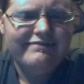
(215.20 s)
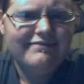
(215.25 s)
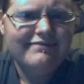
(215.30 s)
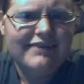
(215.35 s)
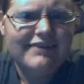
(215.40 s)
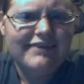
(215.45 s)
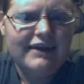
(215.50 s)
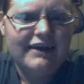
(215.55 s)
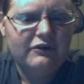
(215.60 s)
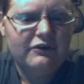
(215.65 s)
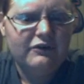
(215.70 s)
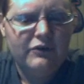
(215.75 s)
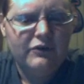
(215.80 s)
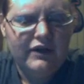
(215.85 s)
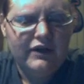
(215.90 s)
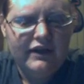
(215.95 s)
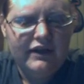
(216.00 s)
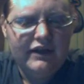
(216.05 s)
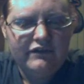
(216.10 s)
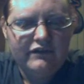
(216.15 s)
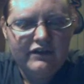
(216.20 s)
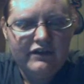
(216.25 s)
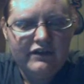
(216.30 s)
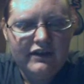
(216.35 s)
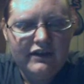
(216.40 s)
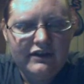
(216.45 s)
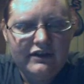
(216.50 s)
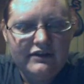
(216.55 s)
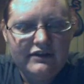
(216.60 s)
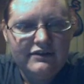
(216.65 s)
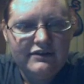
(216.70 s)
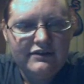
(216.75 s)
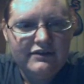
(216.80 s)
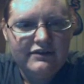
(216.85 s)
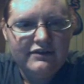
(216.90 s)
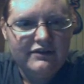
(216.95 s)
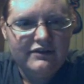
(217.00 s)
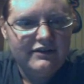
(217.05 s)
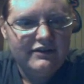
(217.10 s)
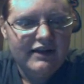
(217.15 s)
I don't know why I laughed at that.
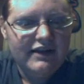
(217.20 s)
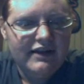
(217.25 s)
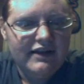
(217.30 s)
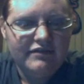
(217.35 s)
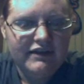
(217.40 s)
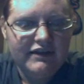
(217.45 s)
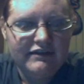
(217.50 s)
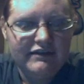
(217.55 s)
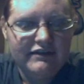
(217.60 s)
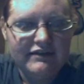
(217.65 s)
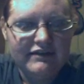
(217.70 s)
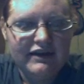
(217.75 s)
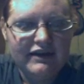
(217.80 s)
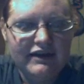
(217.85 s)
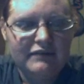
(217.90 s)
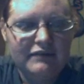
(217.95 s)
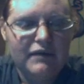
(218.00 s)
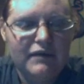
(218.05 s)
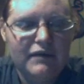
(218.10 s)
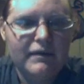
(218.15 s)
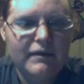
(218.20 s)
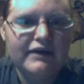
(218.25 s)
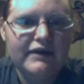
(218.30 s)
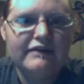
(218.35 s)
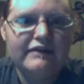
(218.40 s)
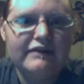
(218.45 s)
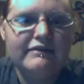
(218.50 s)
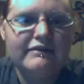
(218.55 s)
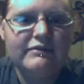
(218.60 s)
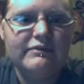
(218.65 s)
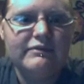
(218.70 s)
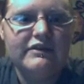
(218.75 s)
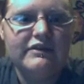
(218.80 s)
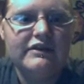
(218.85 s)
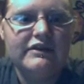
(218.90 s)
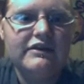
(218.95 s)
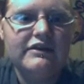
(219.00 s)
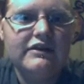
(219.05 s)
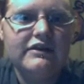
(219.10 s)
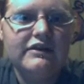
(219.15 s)
Laughing is kind of my mechanism
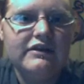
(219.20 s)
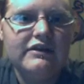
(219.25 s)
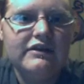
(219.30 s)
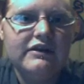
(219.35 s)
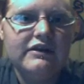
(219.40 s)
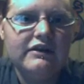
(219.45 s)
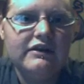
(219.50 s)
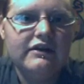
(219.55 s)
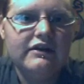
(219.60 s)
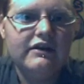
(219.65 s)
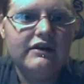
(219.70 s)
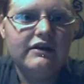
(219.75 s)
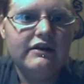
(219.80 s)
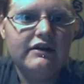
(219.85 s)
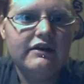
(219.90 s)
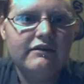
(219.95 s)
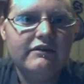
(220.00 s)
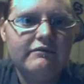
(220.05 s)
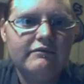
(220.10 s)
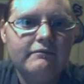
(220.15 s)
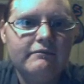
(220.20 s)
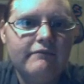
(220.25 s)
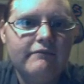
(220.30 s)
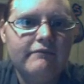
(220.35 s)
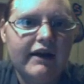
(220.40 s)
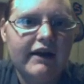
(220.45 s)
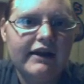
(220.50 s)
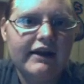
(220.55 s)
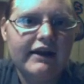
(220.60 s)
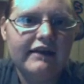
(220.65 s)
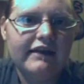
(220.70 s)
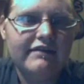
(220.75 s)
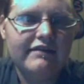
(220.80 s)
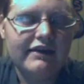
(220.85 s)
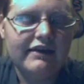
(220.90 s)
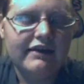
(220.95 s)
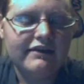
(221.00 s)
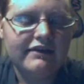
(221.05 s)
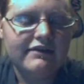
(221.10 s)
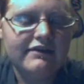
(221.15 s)
to fight against
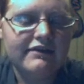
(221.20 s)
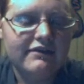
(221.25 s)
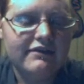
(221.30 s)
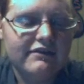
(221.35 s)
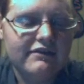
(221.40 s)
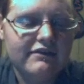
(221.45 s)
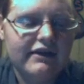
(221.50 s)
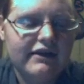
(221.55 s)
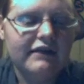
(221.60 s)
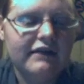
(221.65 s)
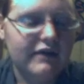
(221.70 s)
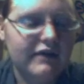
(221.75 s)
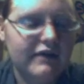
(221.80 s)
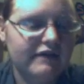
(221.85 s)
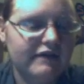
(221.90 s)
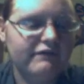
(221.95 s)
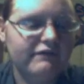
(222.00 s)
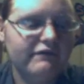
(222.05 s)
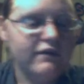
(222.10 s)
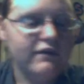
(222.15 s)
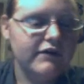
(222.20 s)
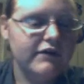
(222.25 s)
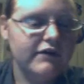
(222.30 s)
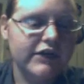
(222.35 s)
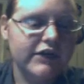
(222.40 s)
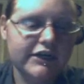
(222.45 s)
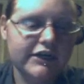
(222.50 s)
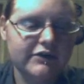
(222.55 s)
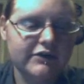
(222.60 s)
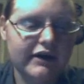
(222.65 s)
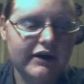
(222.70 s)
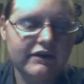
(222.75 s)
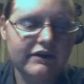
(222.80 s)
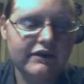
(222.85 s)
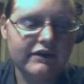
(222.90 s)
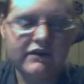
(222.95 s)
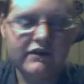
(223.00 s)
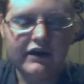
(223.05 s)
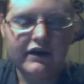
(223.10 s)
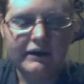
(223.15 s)
things. Anyway, the fifth question you
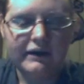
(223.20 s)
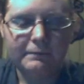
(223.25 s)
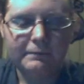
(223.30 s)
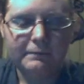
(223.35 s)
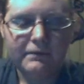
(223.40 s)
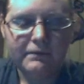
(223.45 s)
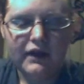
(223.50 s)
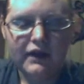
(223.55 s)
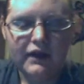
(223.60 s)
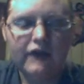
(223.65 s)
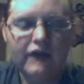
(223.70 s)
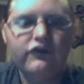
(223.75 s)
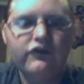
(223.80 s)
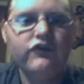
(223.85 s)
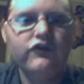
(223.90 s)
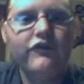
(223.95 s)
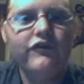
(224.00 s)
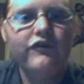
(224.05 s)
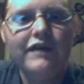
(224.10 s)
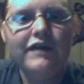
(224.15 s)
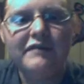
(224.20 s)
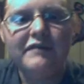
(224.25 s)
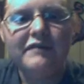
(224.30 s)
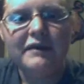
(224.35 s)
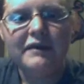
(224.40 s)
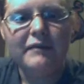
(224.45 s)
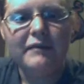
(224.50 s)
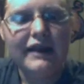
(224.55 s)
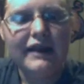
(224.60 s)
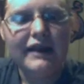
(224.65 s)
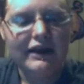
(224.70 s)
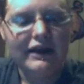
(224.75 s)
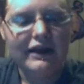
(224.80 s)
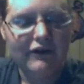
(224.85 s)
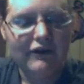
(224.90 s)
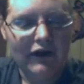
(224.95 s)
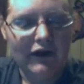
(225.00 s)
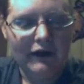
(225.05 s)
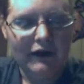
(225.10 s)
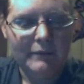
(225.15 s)
asked is, who was your favorite comedian
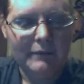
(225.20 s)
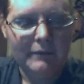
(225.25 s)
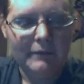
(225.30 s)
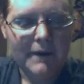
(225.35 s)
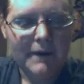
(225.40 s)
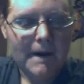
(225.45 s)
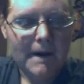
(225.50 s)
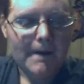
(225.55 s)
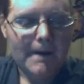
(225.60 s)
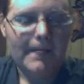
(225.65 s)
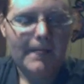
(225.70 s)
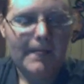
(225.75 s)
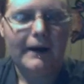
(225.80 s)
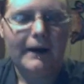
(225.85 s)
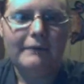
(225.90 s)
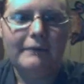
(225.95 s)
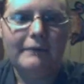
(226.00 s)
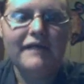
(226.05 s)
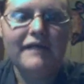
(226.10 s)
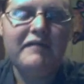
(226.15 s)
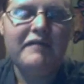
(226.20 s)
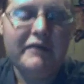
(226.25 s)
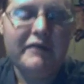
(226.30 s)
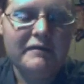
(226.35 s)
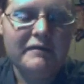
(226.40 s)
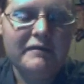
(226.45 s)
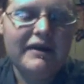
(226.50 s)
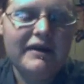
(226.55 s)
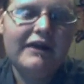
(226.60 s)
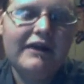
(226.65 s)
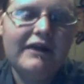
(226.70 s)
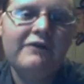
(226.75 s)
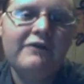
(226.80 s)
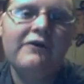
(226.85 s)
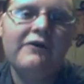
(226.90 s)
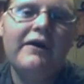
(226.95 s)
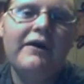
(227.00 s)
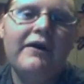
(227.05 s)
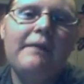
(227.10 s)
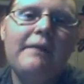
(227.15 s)
growing up? My favorite comedian
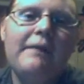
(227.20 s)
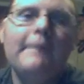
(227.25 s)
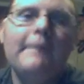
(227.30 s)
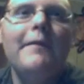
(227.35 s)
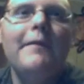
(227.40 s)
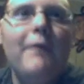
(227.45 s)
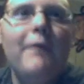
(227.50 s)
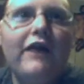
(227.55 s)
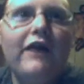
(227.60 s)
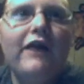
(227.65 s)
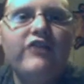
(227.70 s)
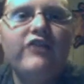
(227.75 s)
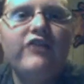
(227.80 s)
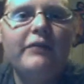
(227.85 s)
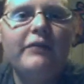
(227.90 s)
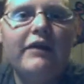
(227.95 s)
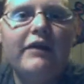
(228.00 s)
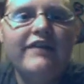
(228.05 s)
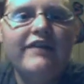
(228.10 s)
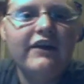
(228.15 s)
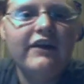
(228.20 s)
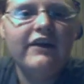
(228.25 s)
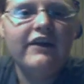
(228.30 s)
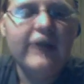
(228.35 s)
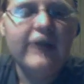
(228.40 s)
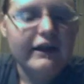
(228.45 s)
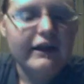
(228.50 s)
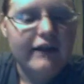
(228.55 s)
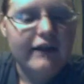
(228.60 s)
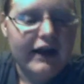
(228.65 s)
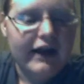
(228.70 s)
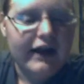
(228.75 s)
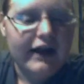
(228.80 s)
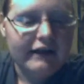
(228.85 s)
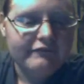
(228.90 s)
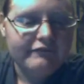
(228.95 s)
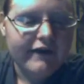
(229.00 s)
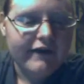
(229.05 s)
growing up, I remember watching him on Saturday Night Live.